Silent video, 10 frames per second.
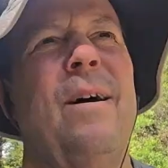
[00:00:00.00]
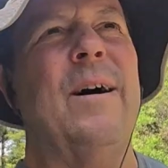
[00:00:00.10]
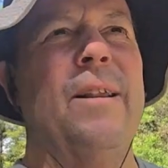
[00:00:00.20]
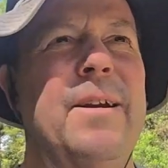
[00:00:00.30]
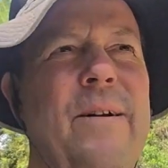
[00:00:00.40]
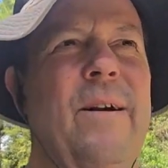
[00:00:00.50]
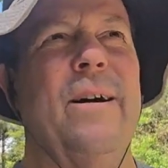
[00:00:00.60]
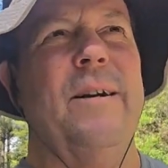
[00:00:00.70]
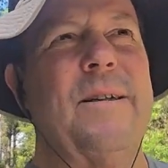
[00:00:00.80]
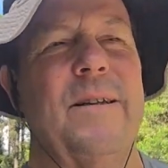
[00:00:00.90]
on the
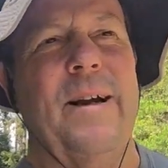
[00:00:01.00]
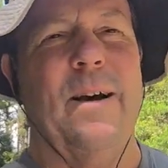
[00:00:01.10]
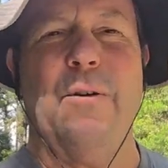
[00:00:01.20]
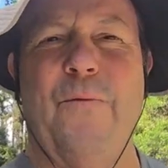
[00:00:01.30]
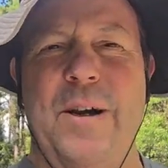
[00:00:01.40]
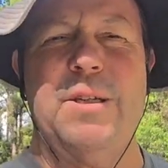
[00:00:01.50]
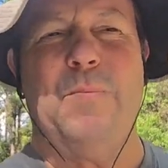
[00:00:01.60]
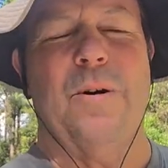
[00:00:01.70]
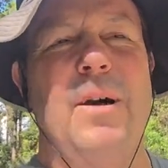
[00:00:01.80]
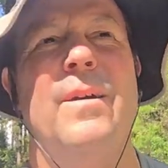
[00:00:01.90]
internet is they have a
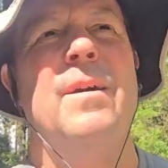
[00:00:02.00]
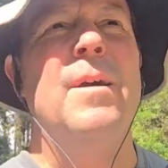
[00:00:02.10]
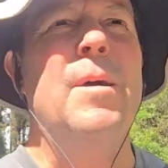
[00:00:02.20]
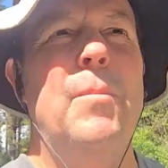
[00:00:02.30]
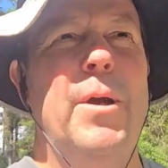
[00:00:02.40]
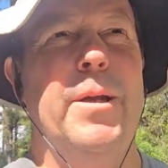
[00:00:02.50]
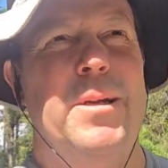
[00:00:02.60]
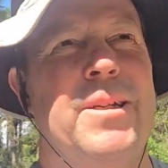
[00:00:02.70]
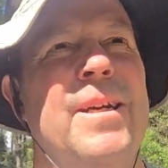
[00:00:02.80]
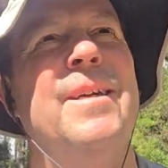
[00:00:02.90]
Facebook
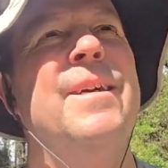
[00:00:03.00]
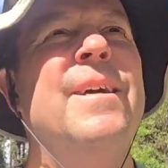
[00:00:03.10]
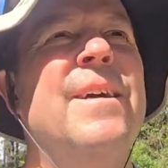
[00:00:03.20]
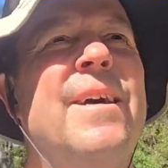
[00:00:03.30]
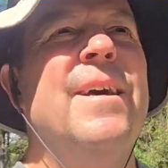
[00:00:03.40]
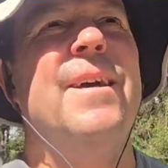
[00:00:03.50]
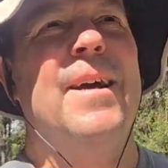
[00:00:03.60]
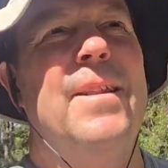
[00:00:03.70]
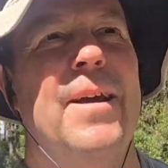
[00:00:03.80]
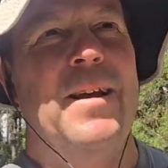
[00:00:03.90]
page,
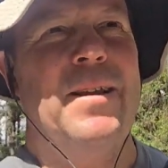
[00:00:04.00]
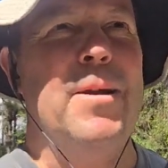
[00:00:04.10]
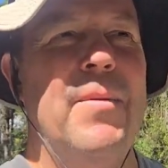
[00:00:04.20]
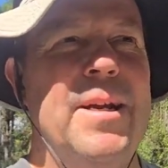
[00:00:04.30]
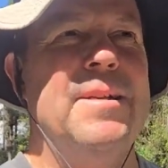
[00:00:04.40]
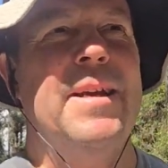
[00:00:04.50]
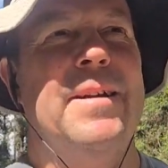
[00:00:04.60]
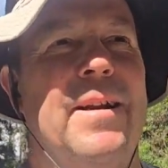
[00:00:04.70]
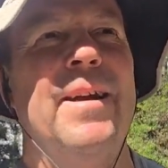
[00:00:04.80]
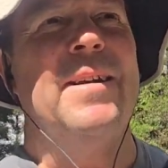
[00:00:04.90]
and they
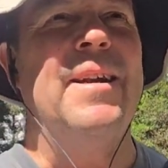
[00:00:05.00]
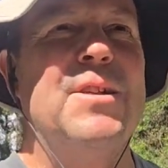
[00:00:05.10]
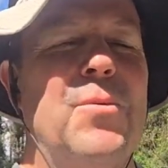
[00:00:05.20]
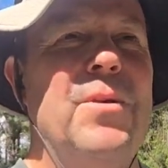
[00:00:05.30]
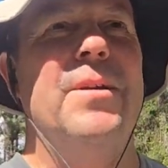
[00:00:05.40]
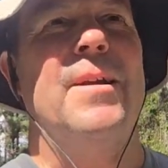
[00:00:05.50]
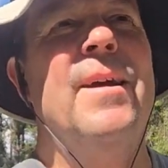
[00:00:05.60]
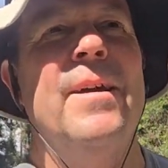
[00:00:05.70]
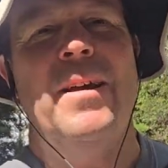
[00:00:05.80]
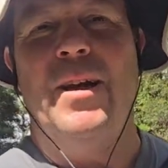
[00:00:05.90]
maintain it, and that's where they
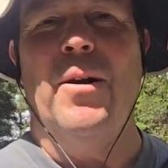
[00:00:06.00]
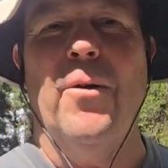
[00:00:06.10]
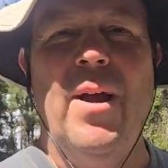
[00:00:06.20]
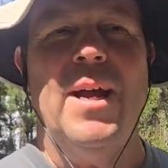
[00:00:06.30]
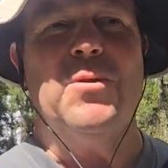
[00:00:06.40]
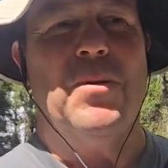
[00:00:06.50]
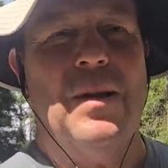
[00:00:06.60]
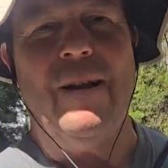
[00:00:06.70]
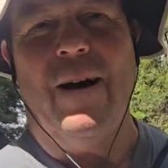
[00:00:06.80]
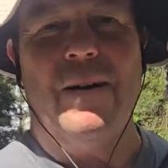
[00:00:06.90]
interact with
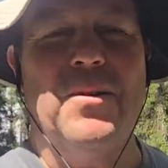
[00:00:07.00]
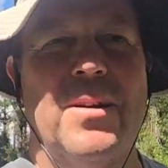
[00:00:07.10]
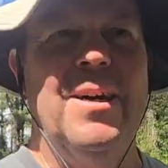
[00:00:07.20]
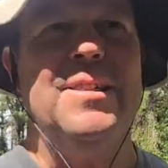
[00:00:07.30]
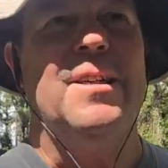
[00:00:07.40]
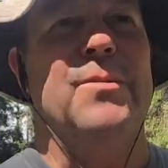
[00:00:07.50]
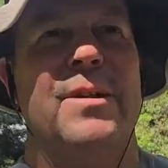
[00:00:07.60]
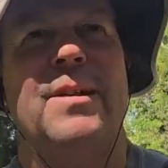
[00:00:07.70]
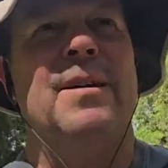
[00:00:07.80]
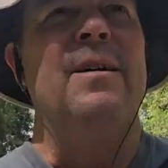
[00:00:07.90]
a lot of their
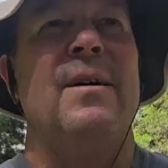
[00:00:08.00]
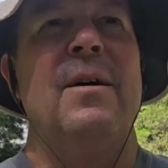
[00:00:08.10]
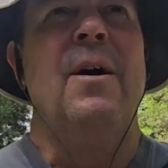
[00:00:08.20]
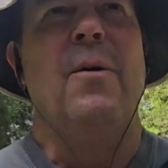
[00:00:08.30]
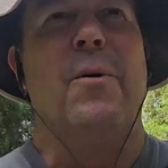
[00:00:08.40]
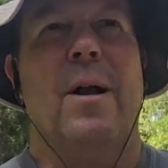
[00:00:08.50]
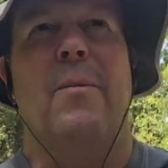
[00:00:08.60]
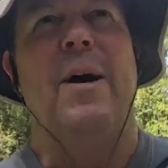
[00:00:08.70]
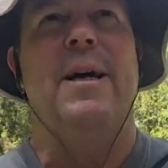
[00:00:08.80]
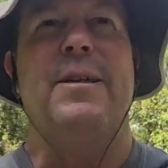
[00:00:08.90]
customers. Well,
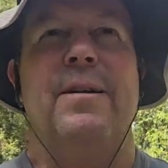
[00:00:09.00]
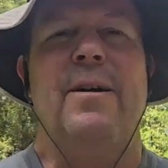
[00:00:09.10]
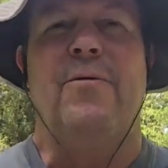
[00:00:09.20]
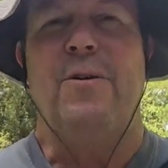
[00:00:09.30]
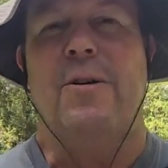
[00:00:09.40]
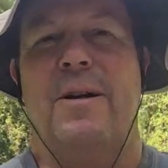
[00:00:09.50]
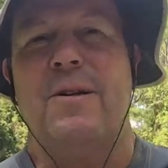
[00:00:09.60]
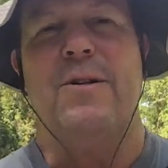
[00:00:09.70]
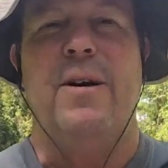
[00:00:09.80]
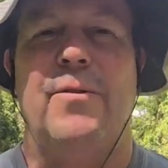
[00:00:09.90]
imagine if you're a
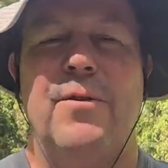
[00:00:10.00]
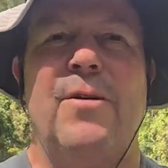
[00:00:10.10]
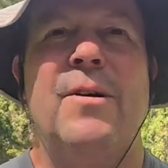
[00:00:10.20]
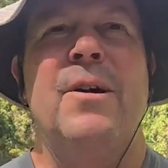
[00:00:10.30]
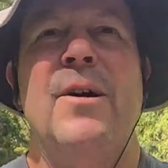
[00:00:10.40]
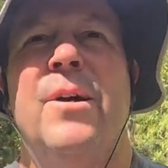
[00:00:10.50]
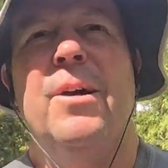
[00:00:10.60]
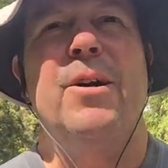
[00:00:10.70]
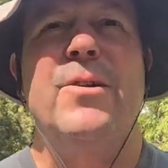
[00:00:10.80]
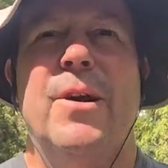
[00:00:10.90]
conservative
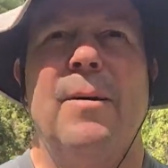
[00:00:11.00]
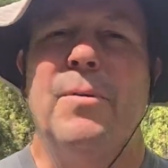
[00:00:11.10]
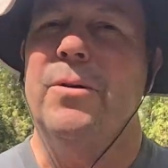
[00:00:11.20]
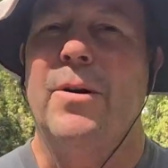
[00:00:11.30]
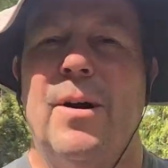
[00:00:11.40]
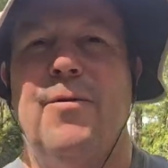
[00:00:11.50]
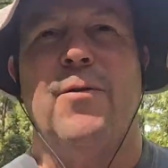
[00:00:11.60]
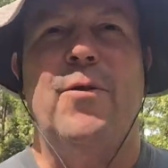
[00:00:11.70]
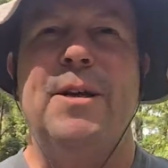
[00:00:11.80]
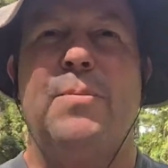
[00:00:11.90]
and you got booted off
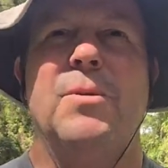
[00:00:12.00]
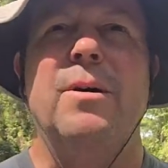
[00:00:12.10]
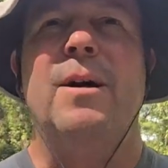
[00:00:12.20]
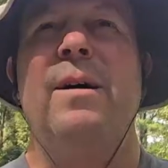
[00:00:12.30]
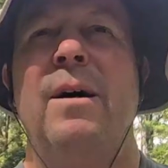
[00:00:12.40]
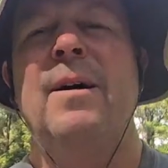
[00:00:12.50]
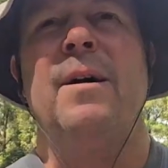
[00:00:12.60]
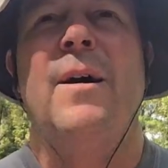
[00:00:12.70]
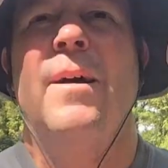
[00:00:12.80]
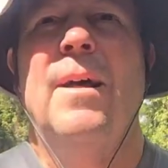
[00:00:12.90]
of Facebook.
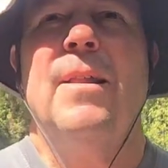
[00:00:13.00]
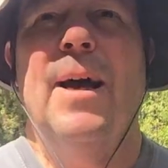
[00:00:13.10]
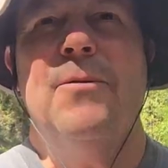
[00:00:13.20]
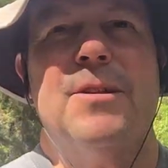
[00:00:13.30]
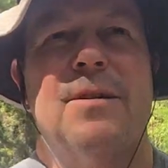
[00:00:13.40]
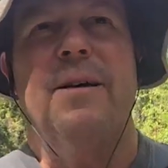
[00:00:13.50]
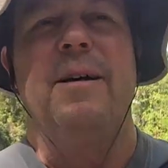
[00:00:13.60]
That was,